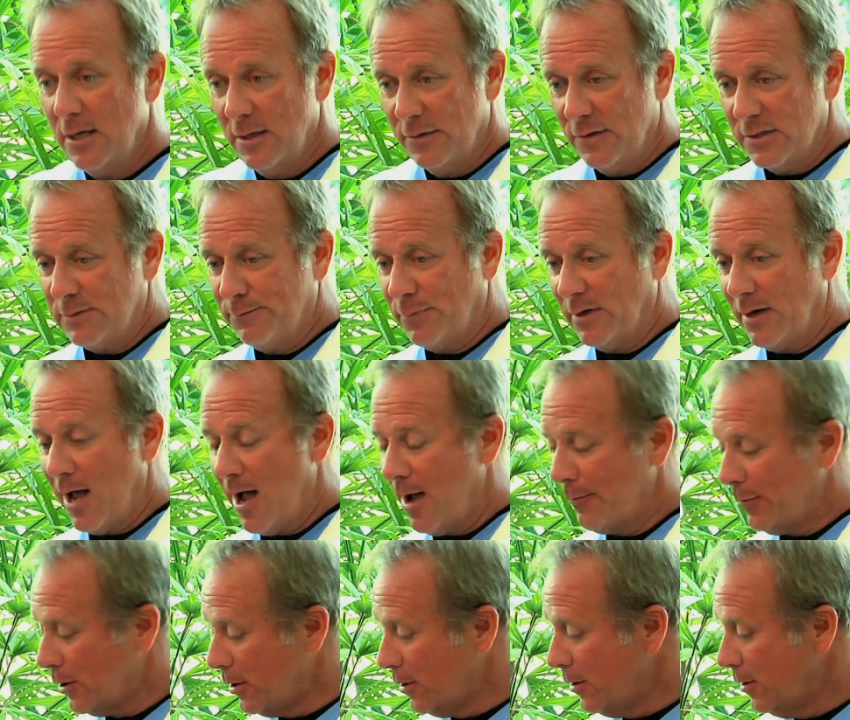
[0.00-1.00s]
the
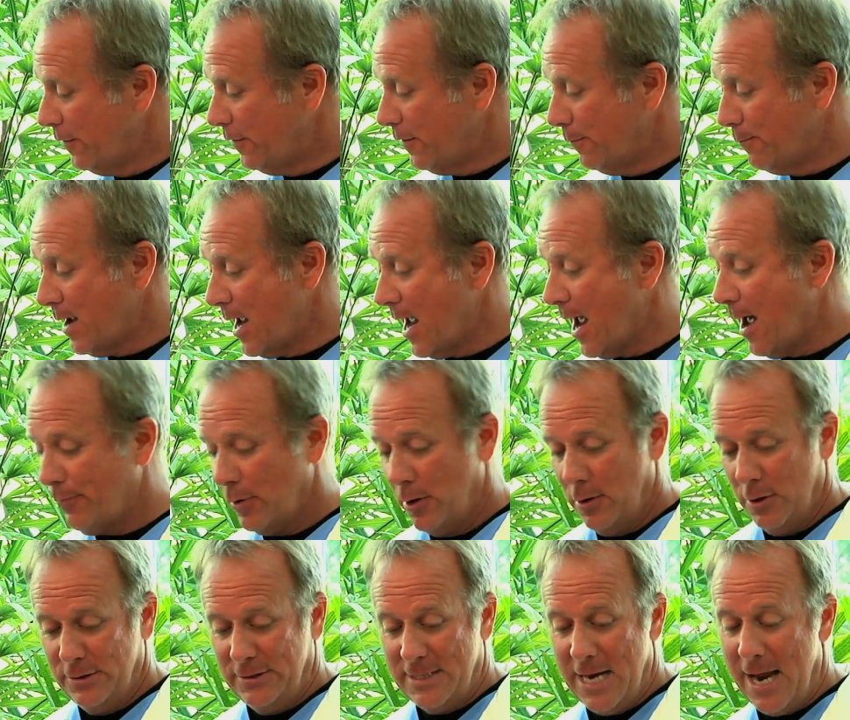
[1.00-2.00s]
speedometer, the map,
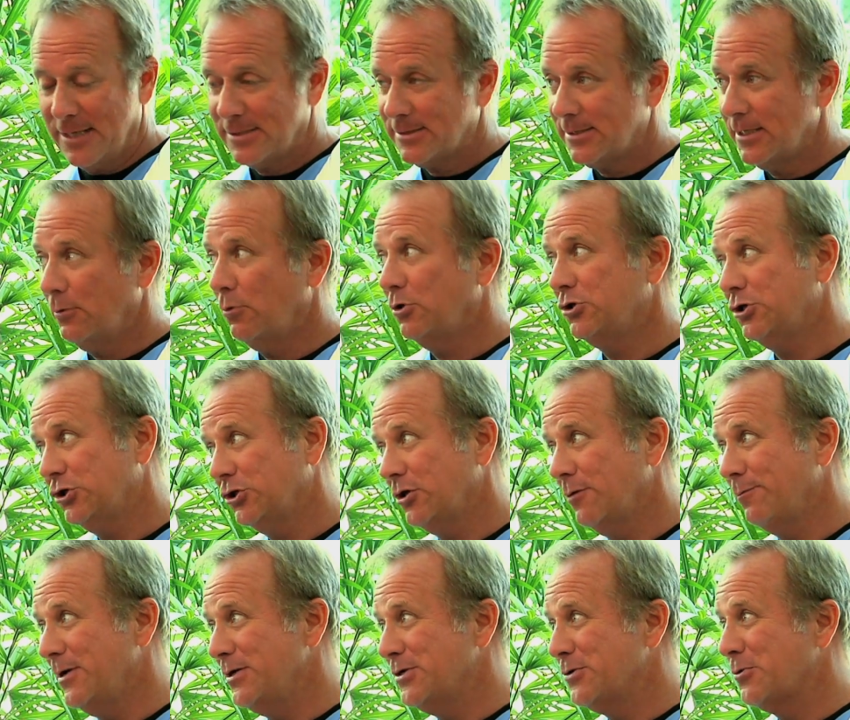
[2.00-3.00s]
texting, which you
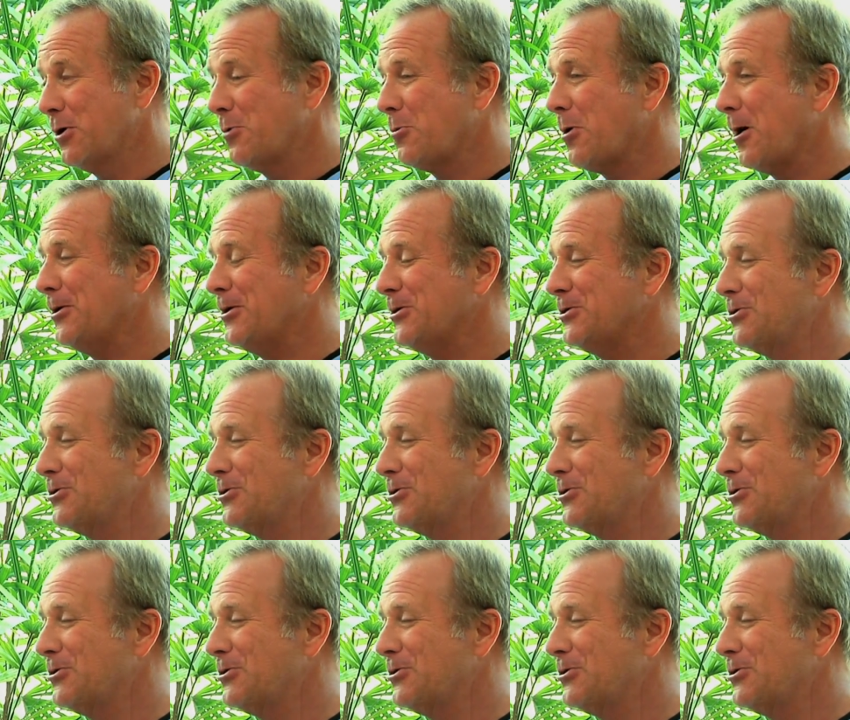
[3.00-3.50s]
shouldn't be doing while you're